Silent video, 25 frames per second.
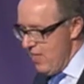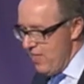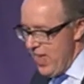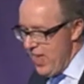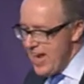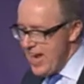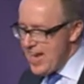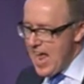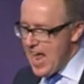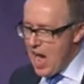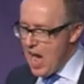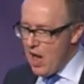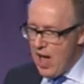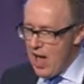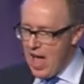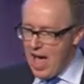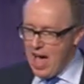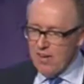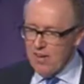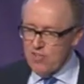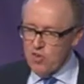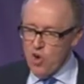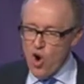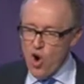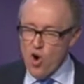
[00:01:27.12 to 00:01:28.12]
They now
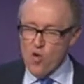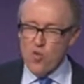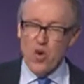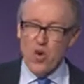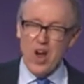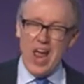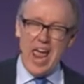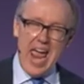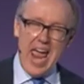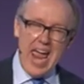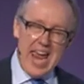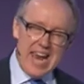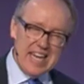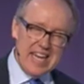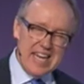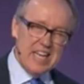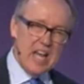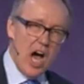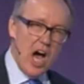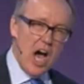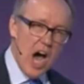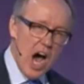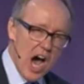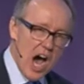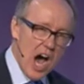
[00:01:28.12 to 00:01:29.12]
have over
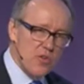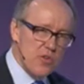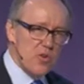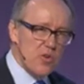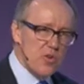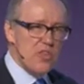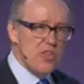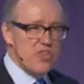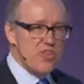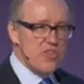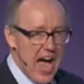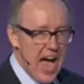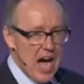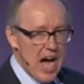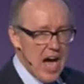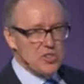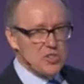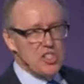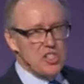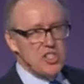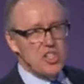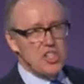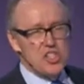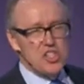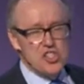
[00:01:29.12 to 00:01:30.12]

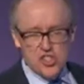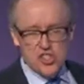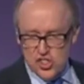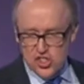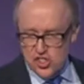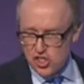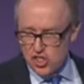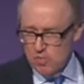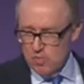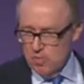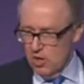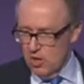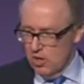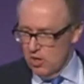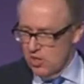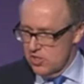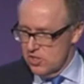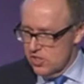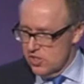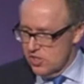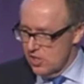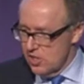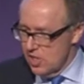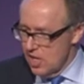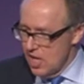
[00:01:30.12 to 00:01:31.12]
800,000
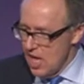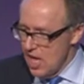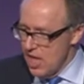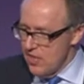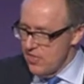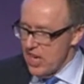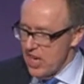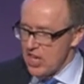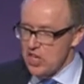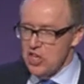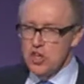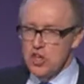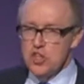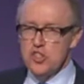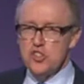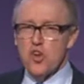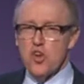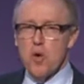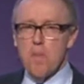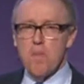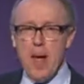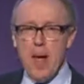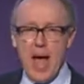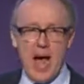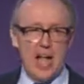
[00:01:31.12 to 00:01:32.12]
consumers that use
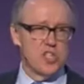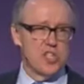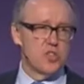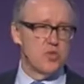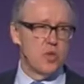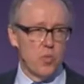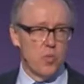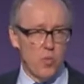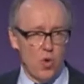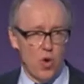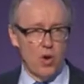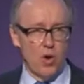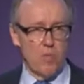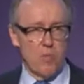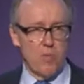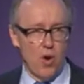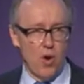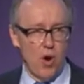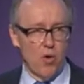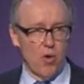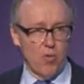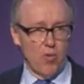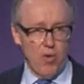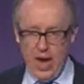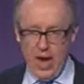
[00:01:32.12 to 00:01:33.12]
their balanced reward
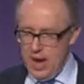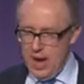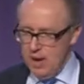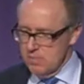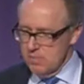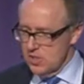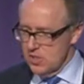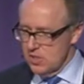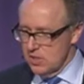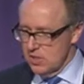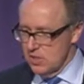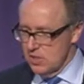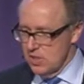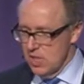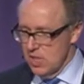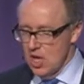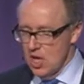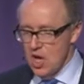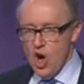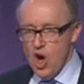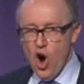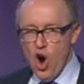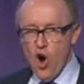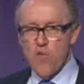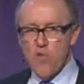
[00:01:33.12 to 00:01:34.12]
programs.
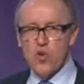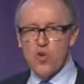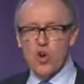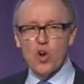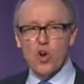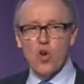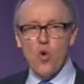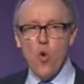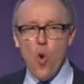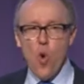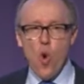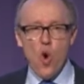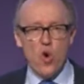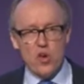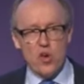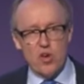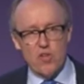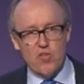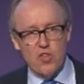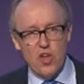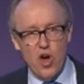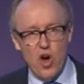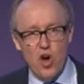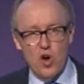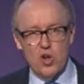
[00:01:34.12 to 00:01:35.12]
Over a quarter
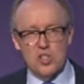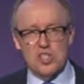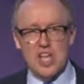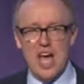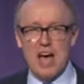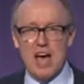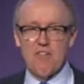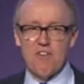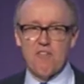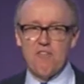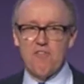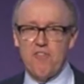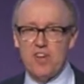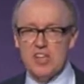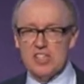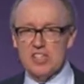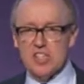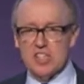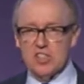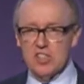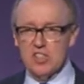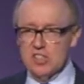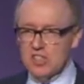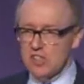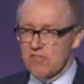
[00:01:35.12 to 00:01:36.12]
of those have a
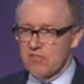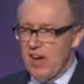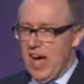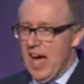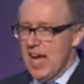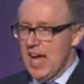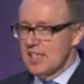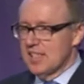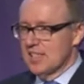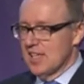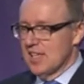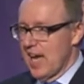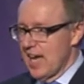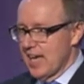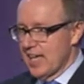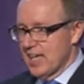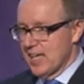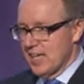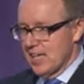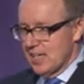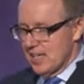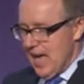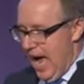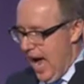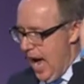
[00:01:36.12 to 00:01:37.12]
physical device like
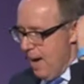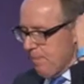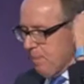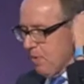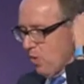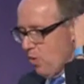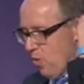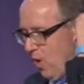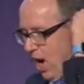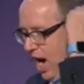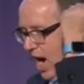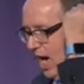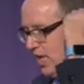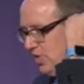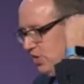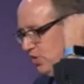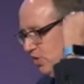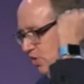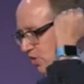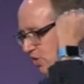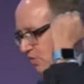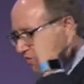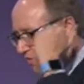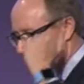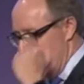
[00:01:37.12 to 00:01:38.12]
an Apple
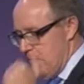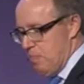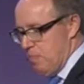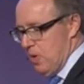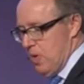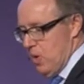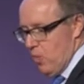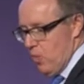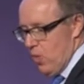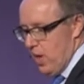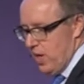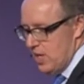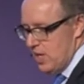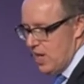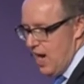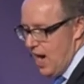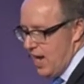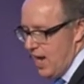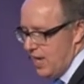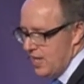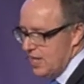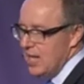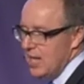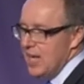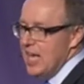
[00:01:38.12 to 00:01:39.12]
Watch or a Fitbit or
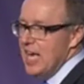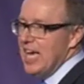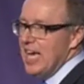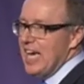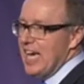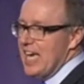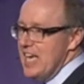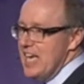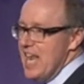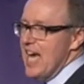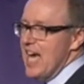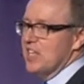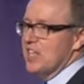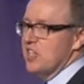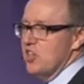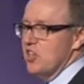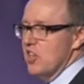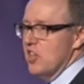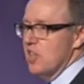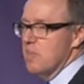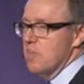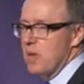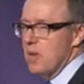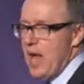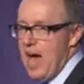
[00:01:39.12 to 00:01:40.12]
whatnot connected to
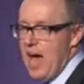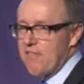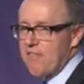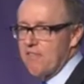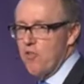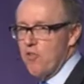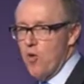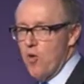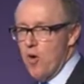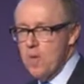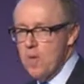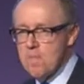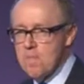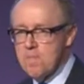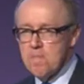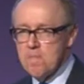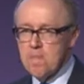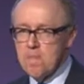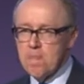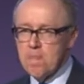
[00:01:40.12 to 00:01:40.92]
the platform.